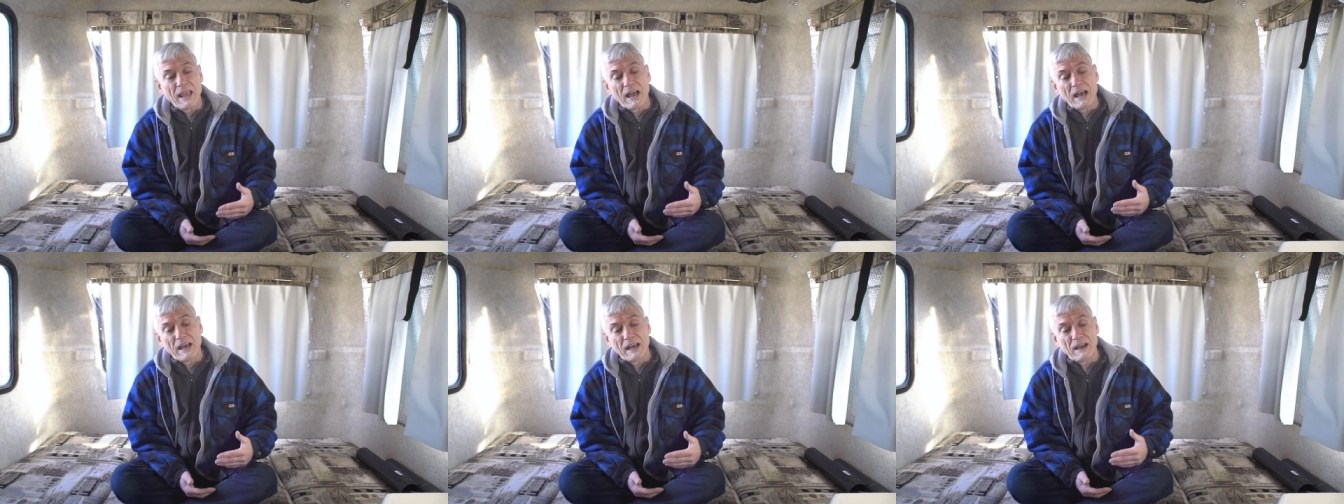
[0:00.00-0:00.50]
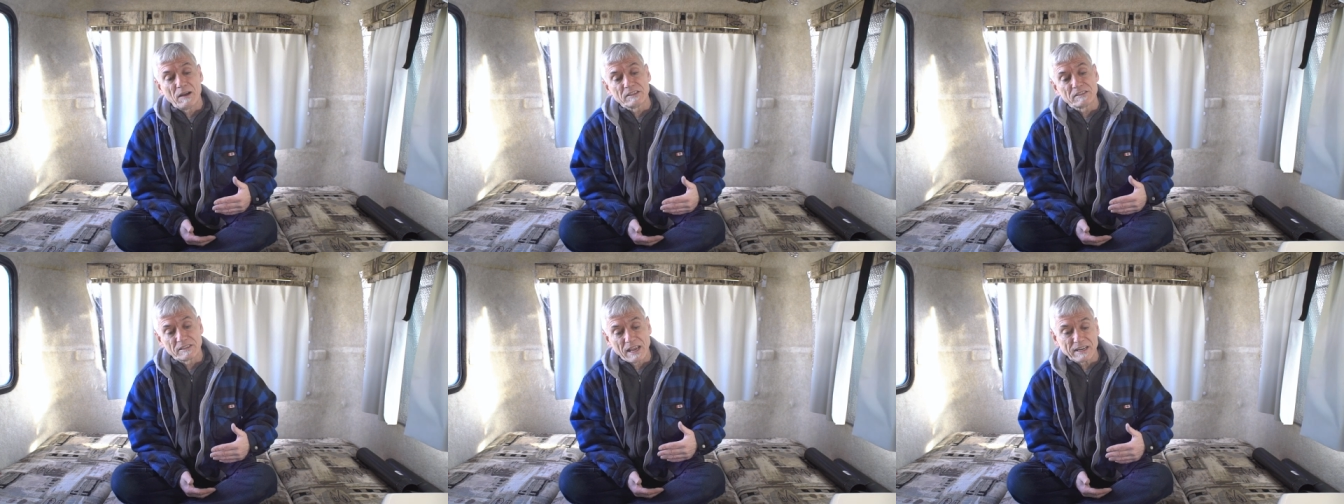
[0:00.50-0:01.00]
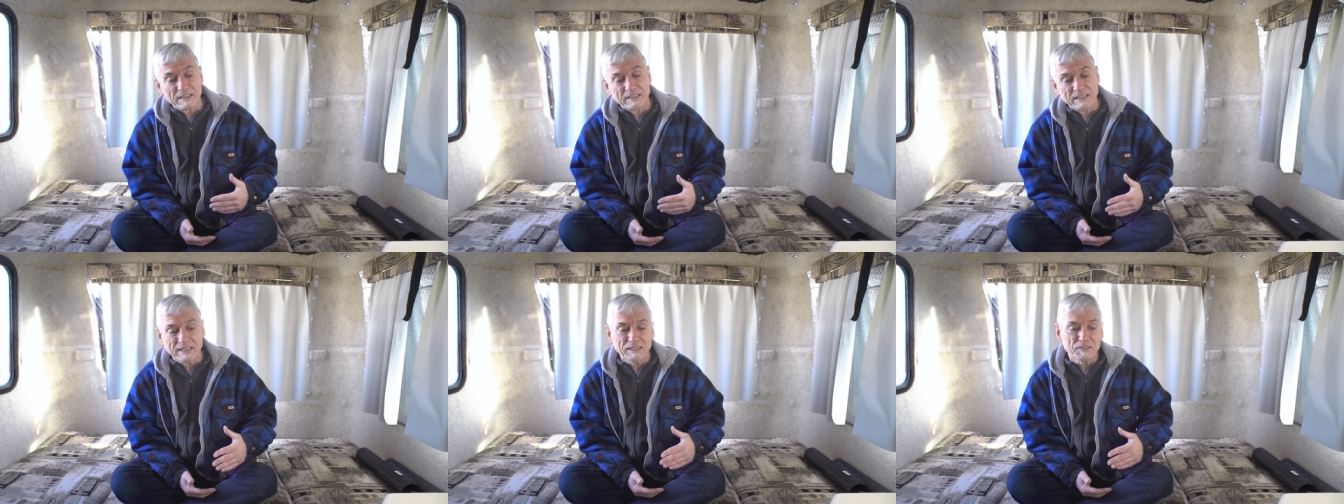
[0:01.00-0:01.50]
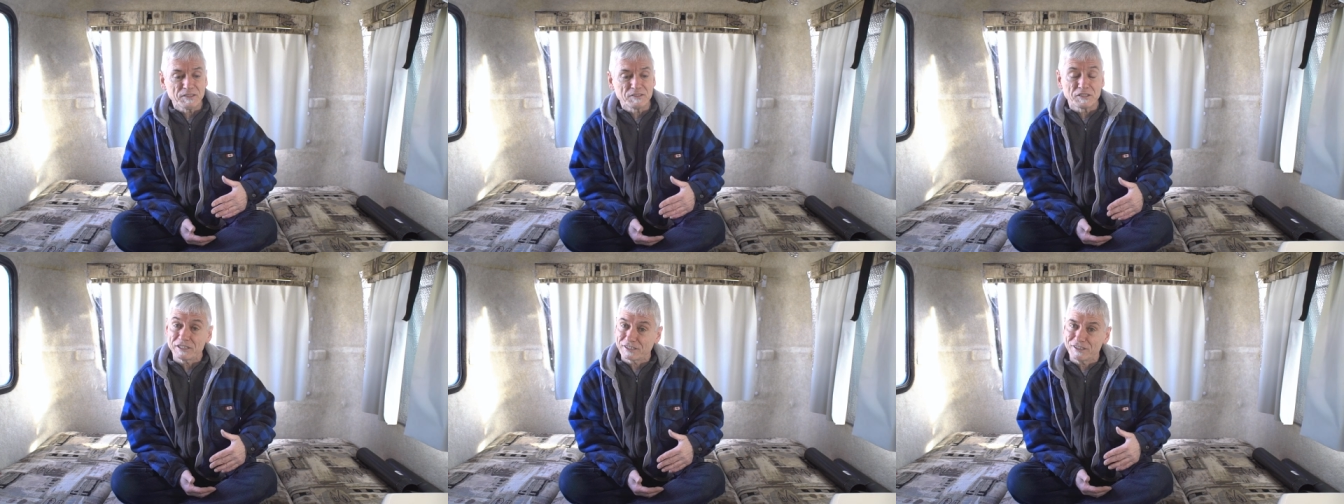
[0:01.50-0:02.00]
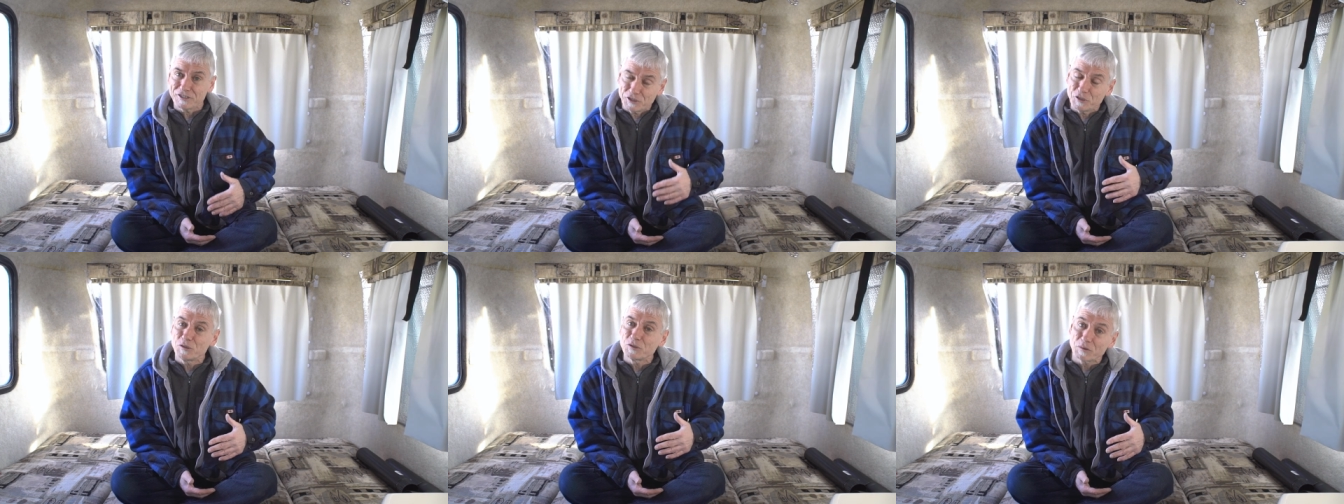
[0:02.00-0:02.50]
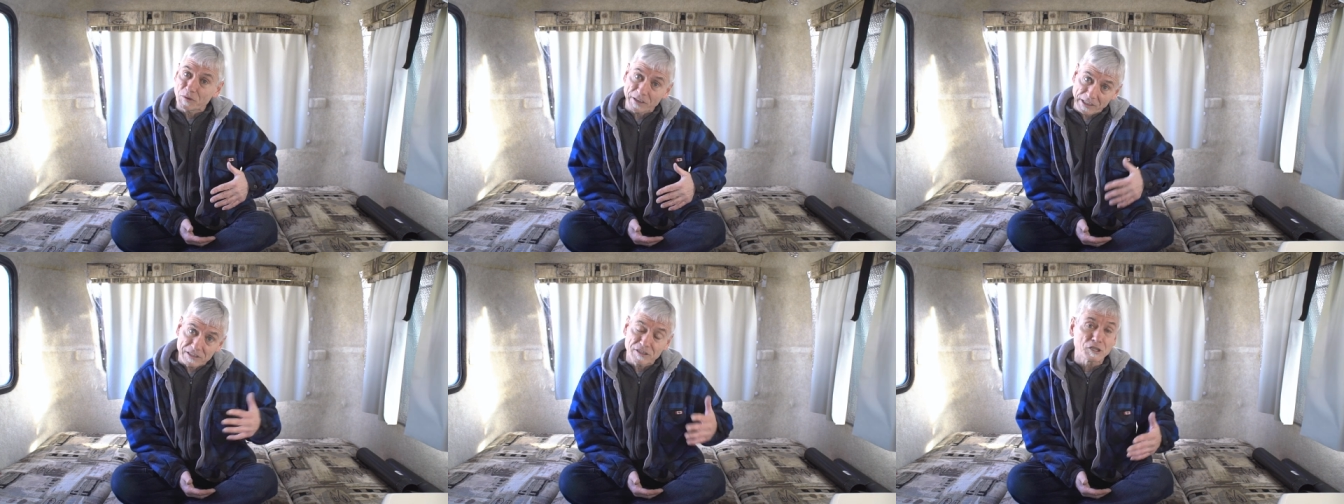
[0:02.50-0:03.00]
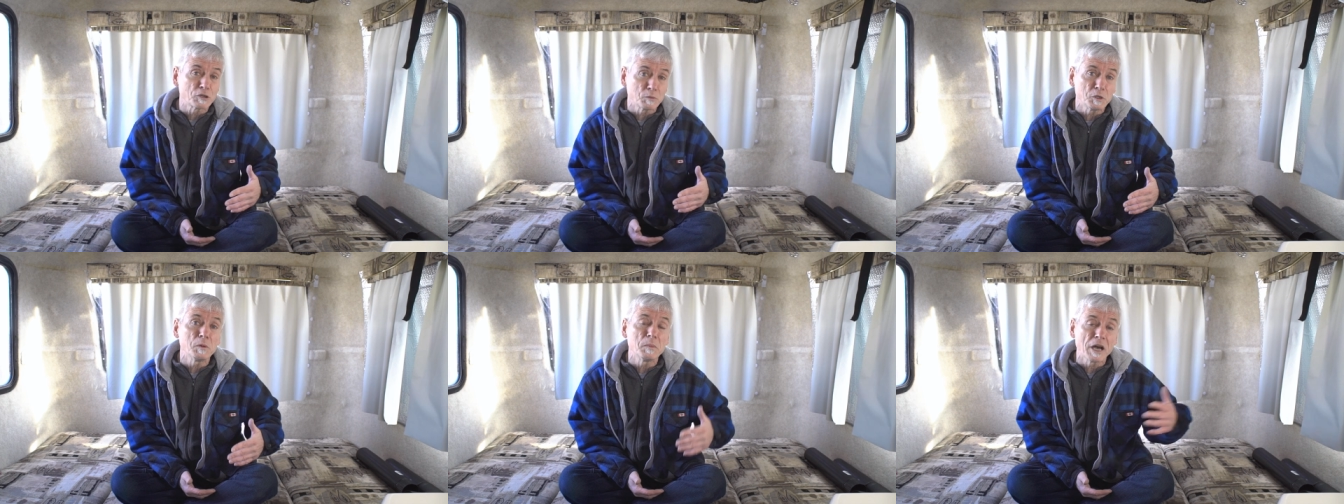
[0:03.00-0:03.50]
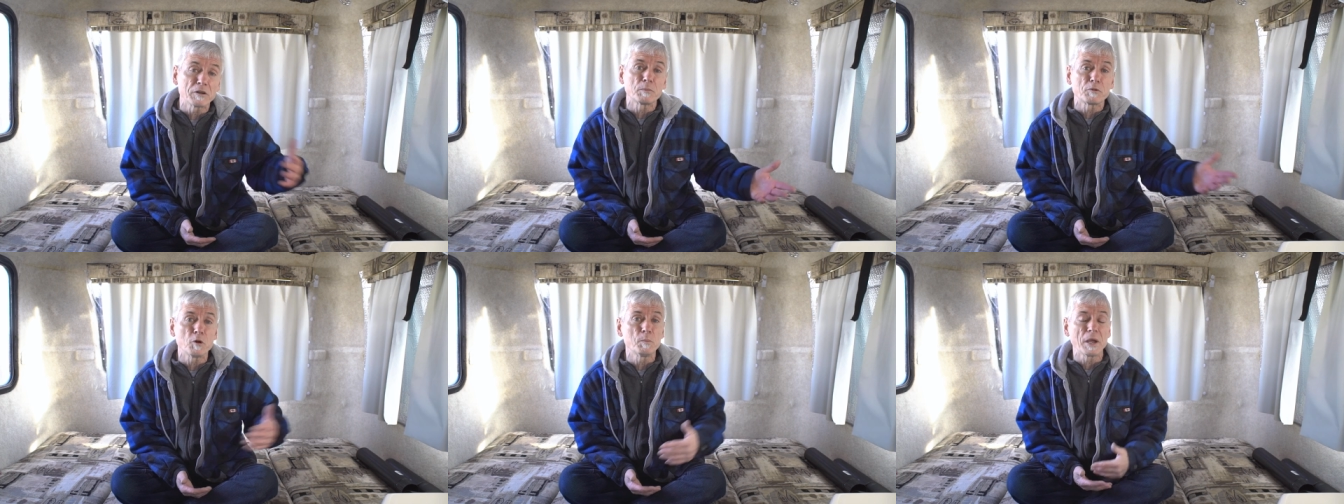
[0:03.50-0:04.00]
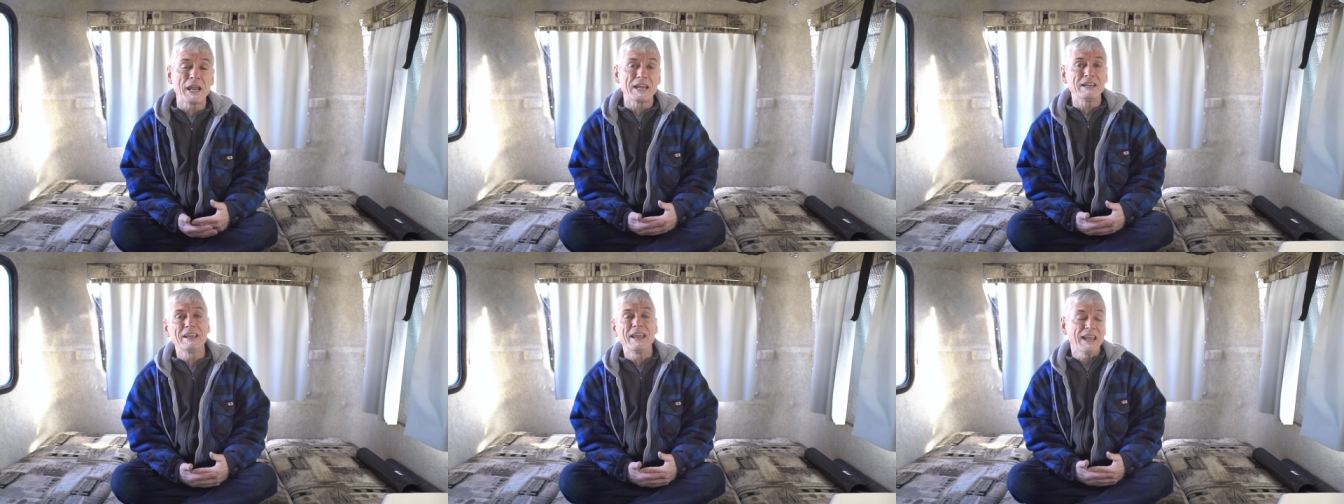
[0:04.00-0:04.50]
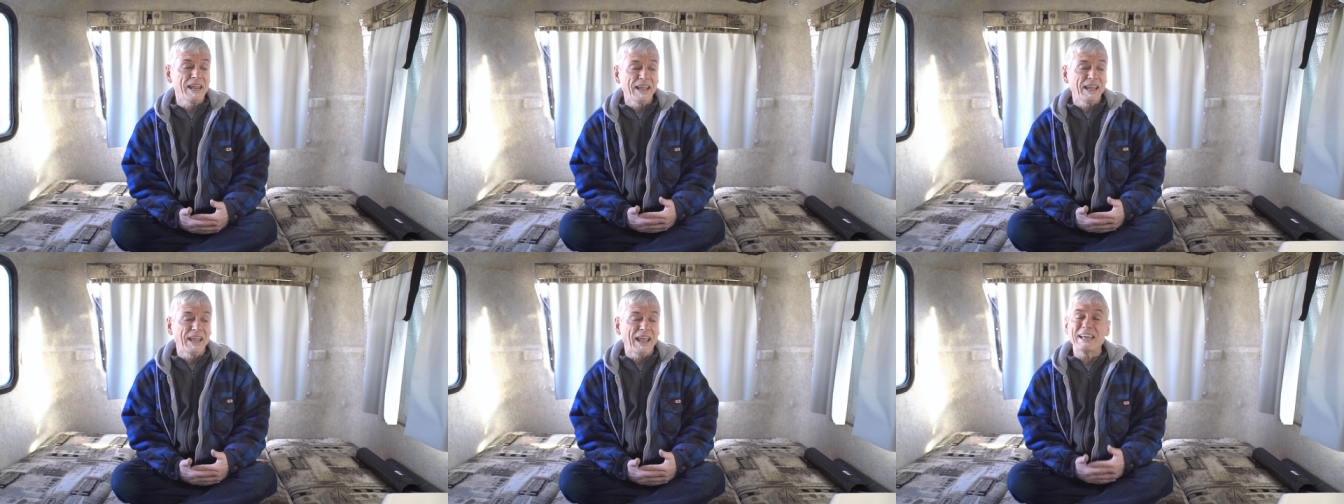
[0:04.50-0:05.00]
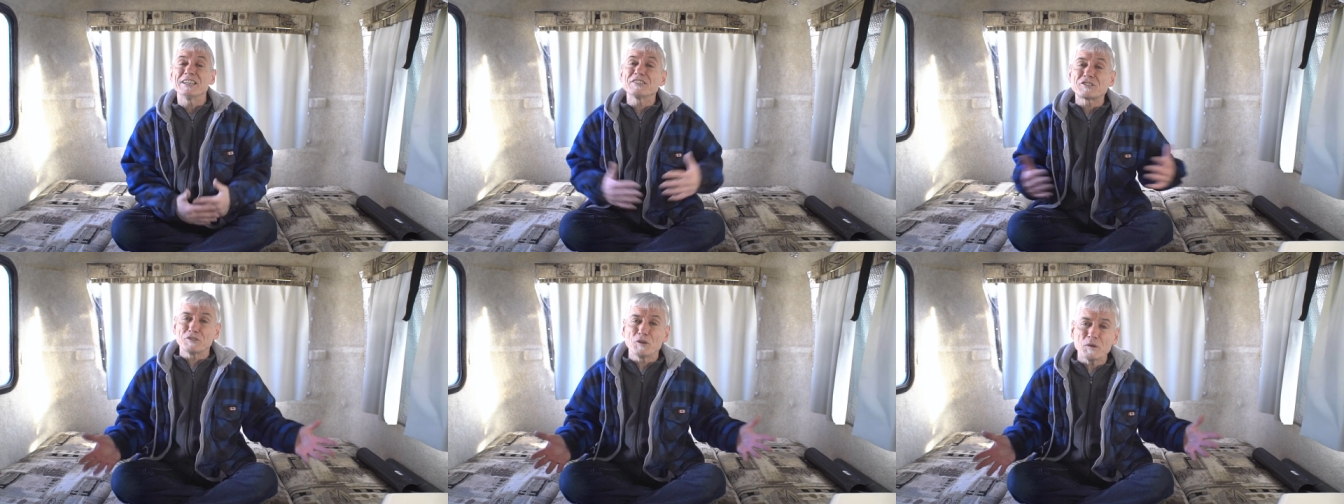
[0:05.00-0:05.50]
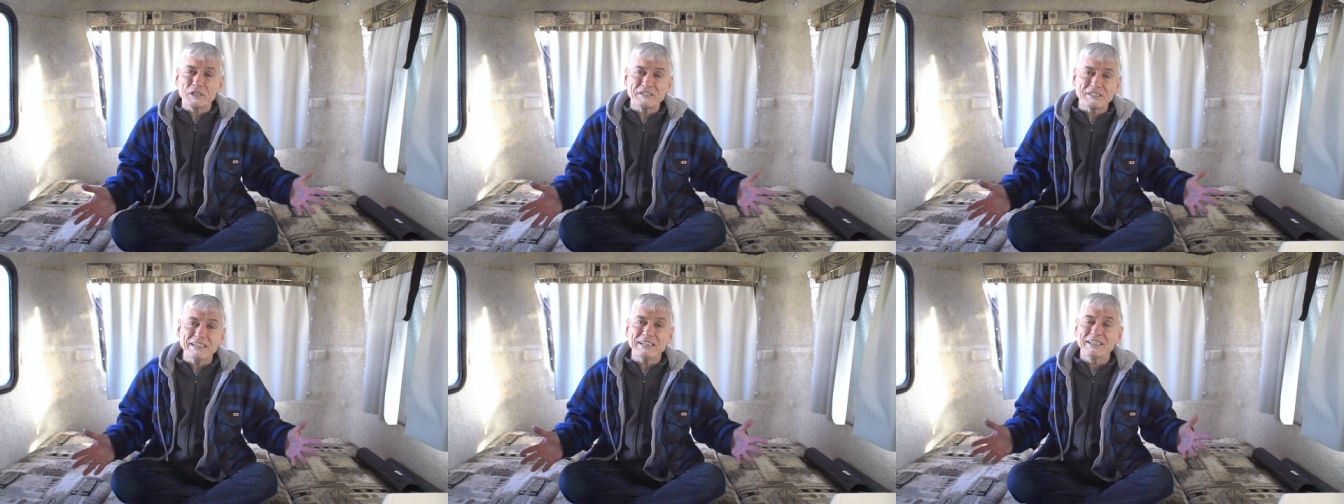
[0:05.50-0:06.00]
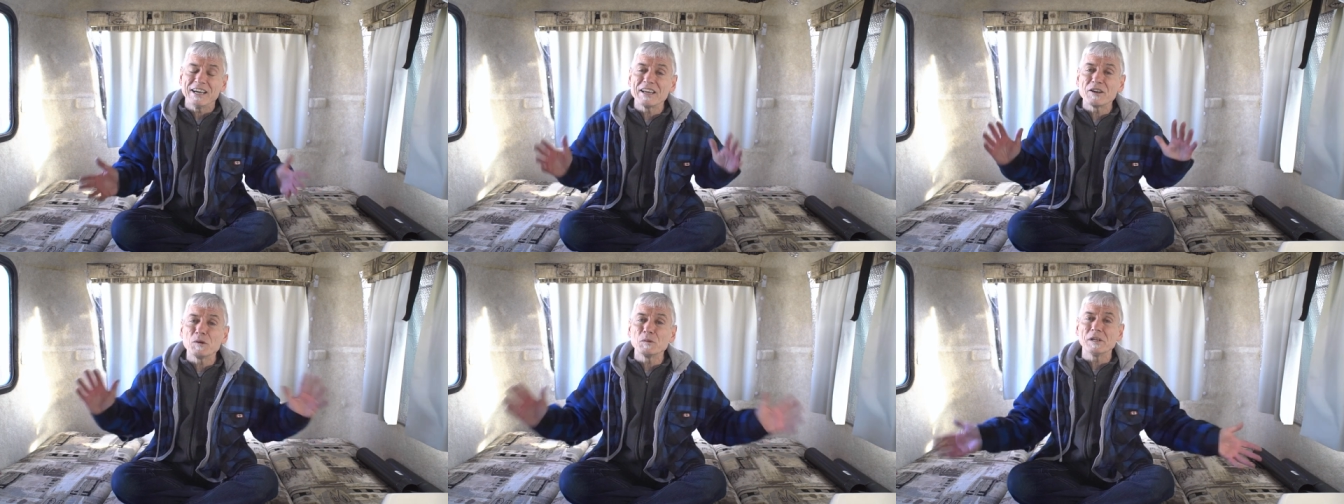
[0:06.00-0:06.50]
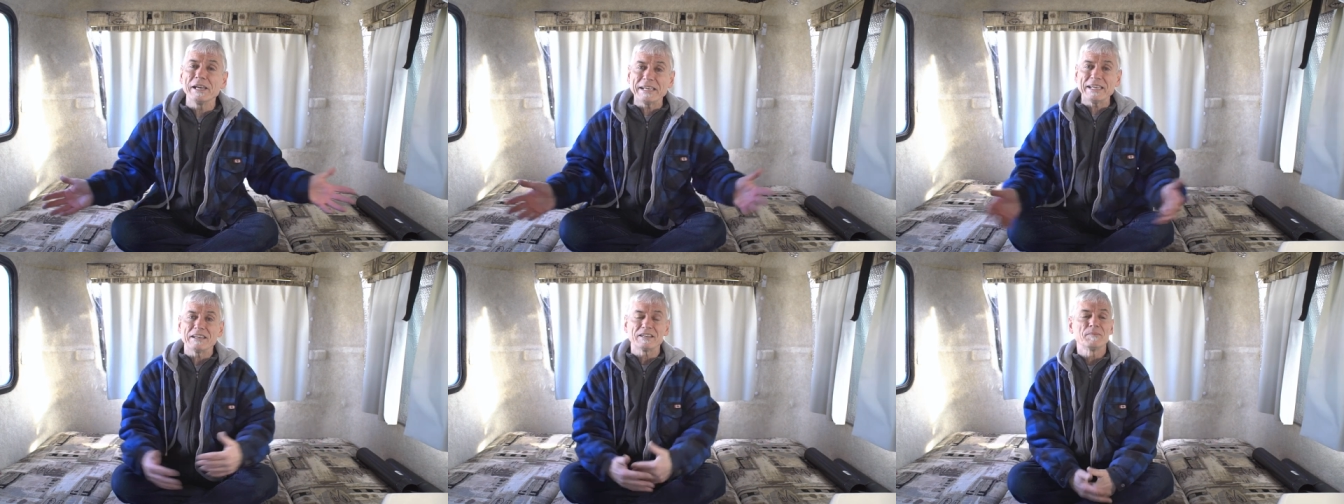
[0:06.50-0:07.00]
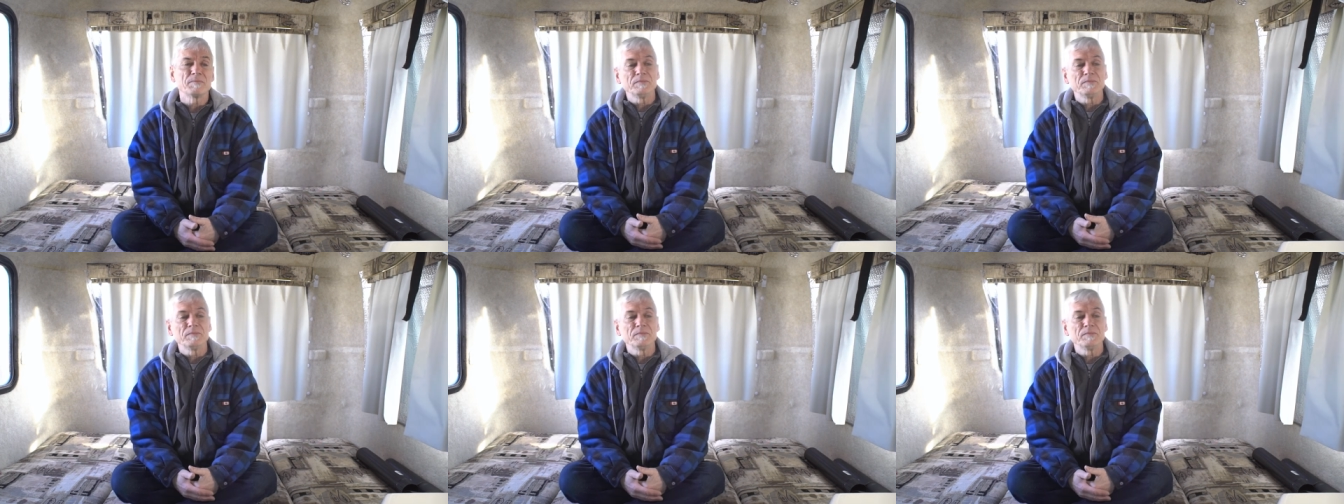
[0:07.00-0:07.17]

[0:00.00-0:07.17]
Uh, second is it does use a considerable amount of propane and it's noisy. I don't like it.